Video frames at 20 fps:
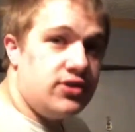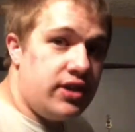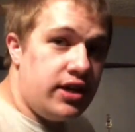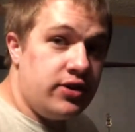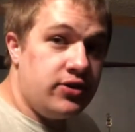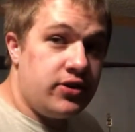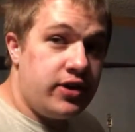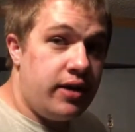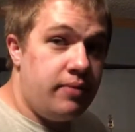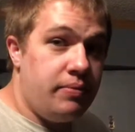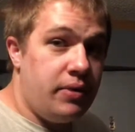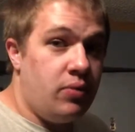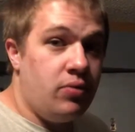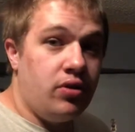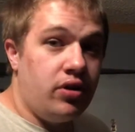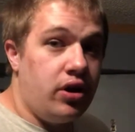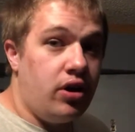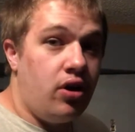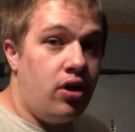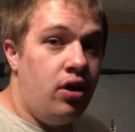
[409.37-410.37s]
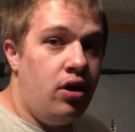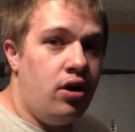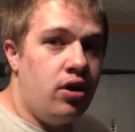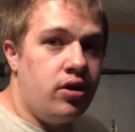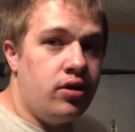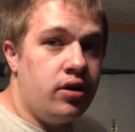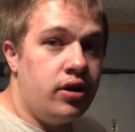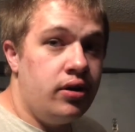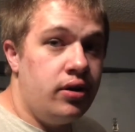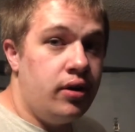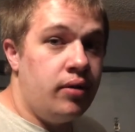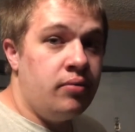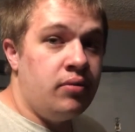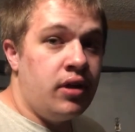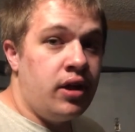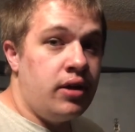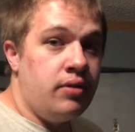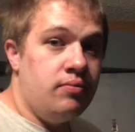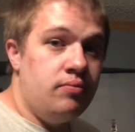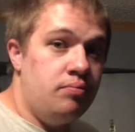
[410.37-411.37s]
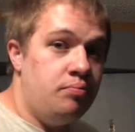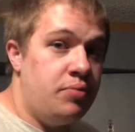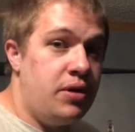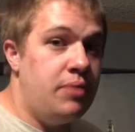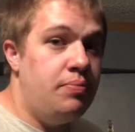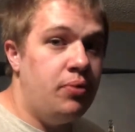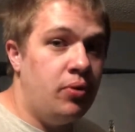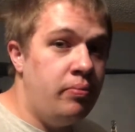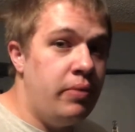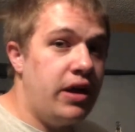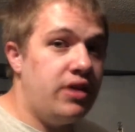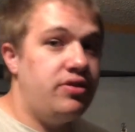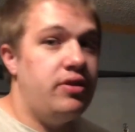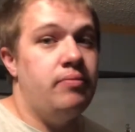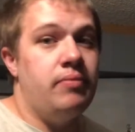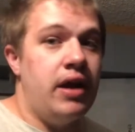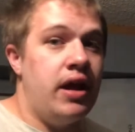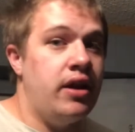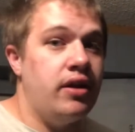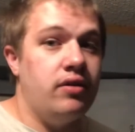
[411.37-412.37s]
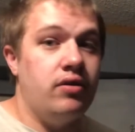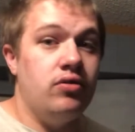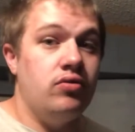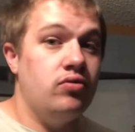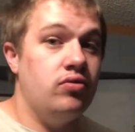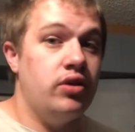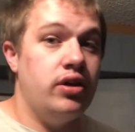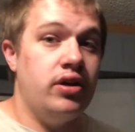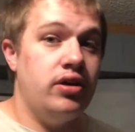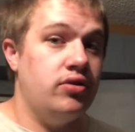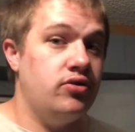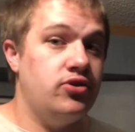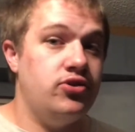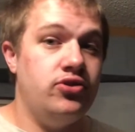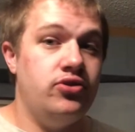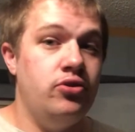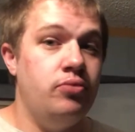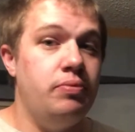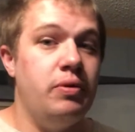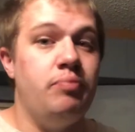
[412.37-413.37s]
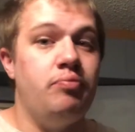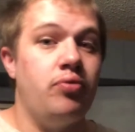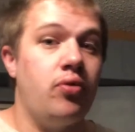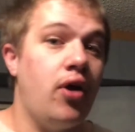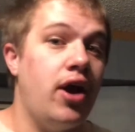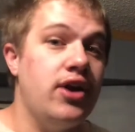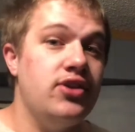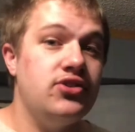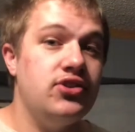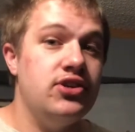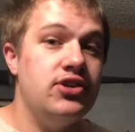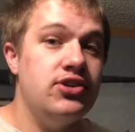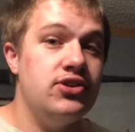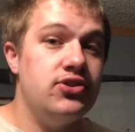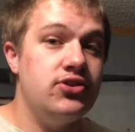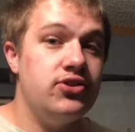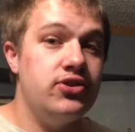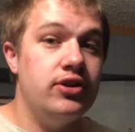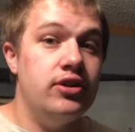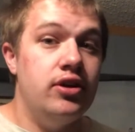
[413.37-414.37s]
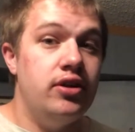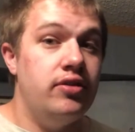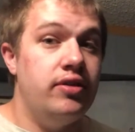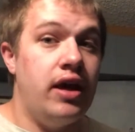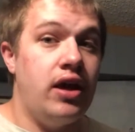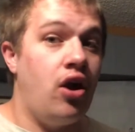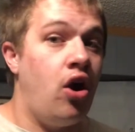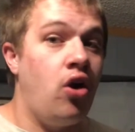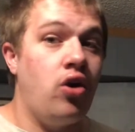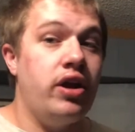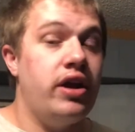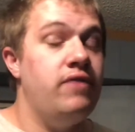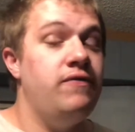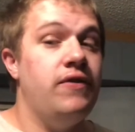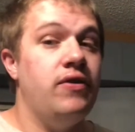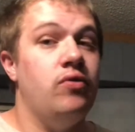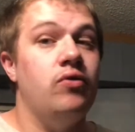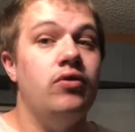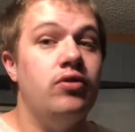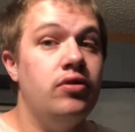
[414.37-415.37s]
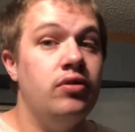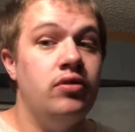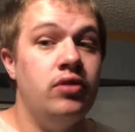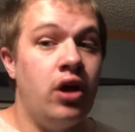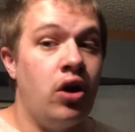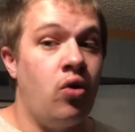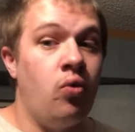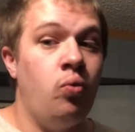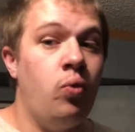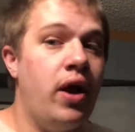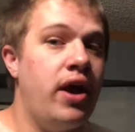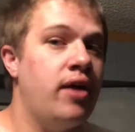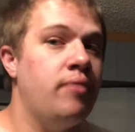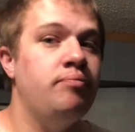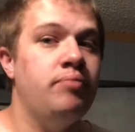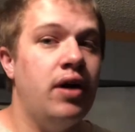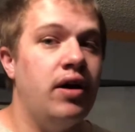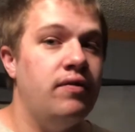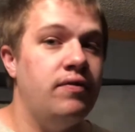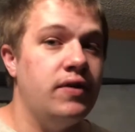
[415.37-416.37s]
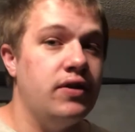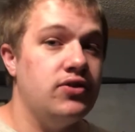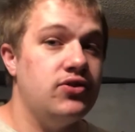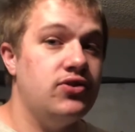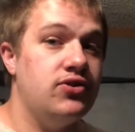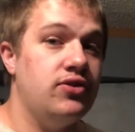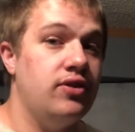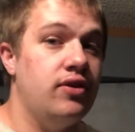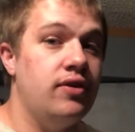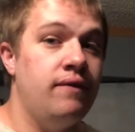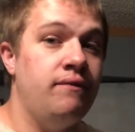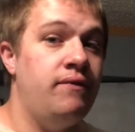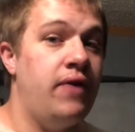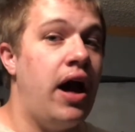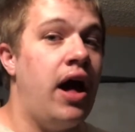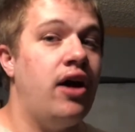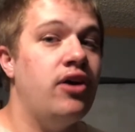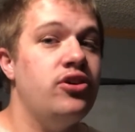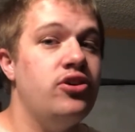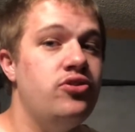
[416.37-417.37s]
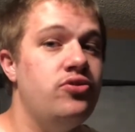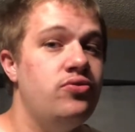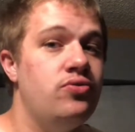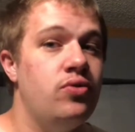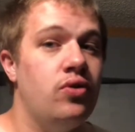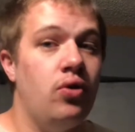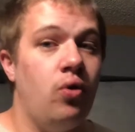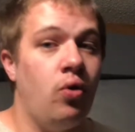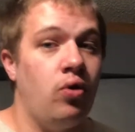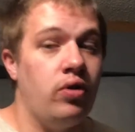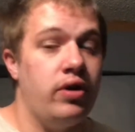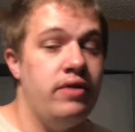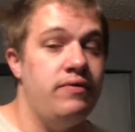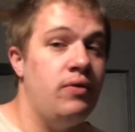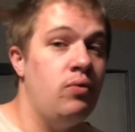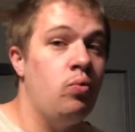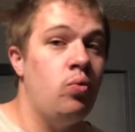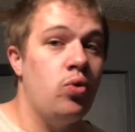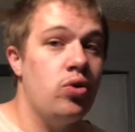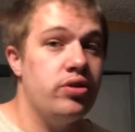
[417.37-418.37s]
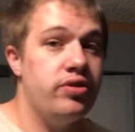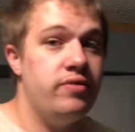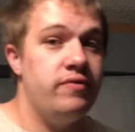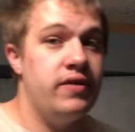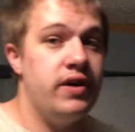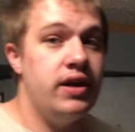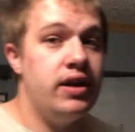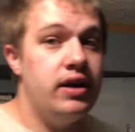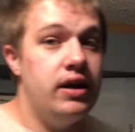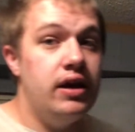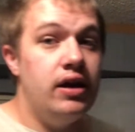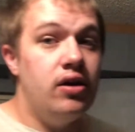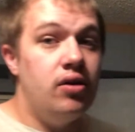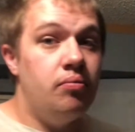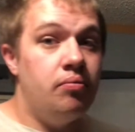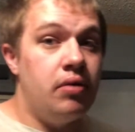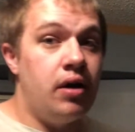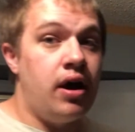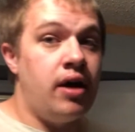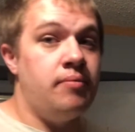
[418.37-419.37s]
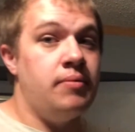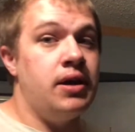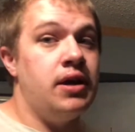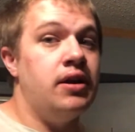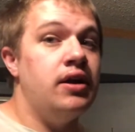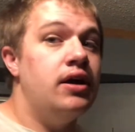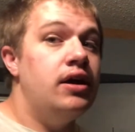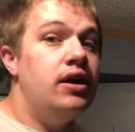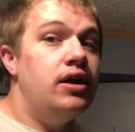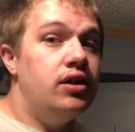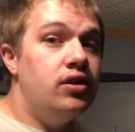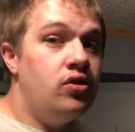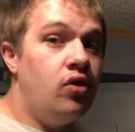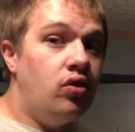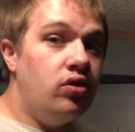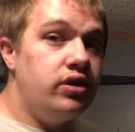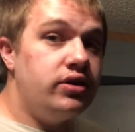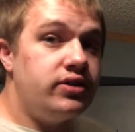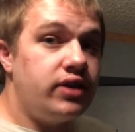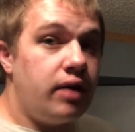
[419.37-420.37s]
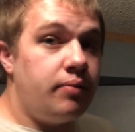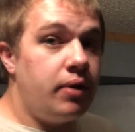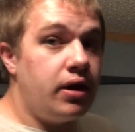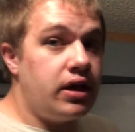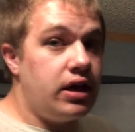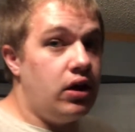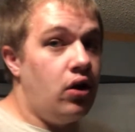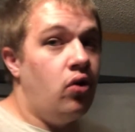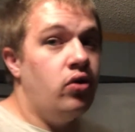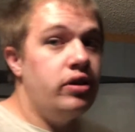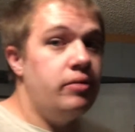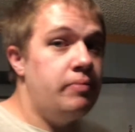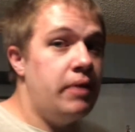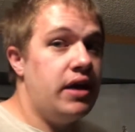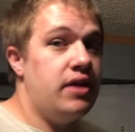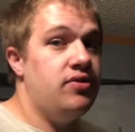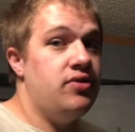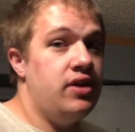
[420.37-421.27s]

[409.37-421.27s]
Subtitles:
things can be really hard. Like, people make them at stupid prices that are way above its value or even worth of it. I mean, the only time I can only make